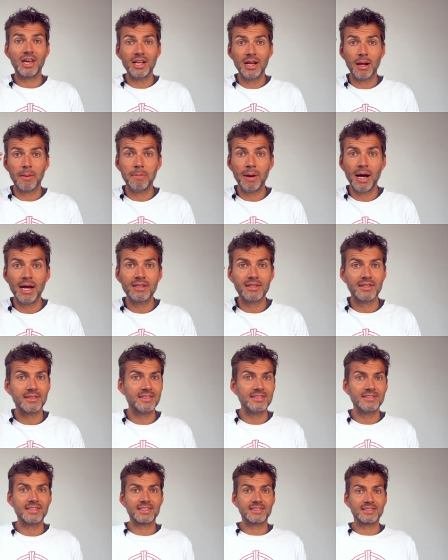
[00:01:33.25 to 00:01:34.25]
In our mind, it
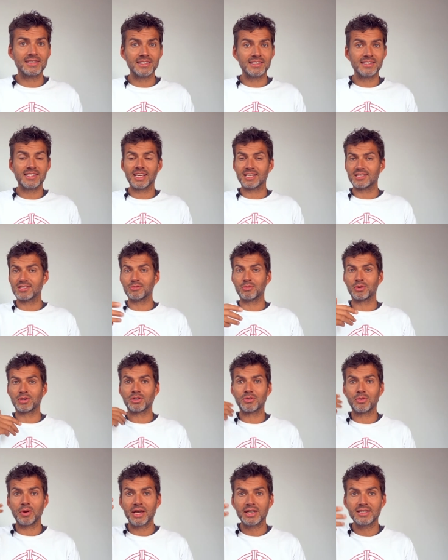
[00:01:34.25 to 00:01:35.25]
doesn't exist yet, so we're
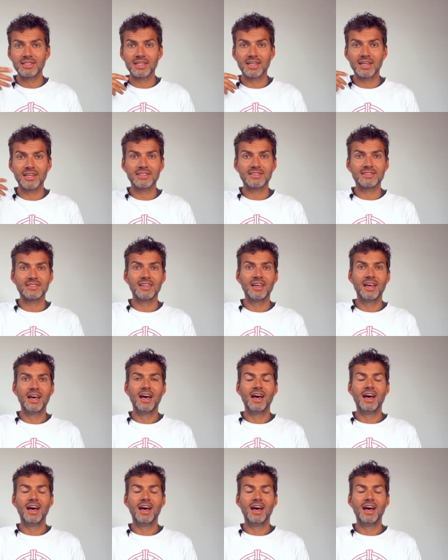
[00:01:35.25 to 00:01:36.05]
creating it